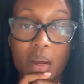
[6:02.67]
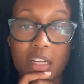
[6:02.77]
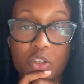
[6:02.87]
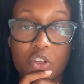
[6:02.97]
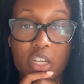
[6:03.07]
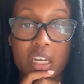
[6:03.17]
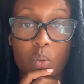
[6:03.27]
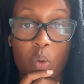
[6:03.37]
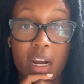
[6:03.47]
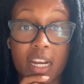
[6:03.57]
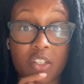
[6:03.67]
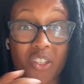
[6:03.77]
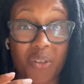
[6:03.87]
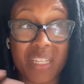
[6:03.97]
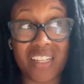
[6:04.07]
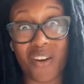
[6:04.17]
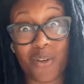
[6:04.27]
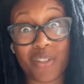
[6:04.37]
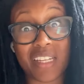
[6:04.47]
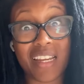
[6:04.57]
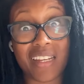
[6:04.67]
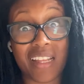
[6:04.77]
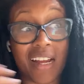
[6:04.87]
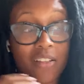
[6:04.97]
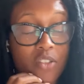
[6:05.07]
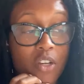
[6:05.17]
much in what I do is understanding that.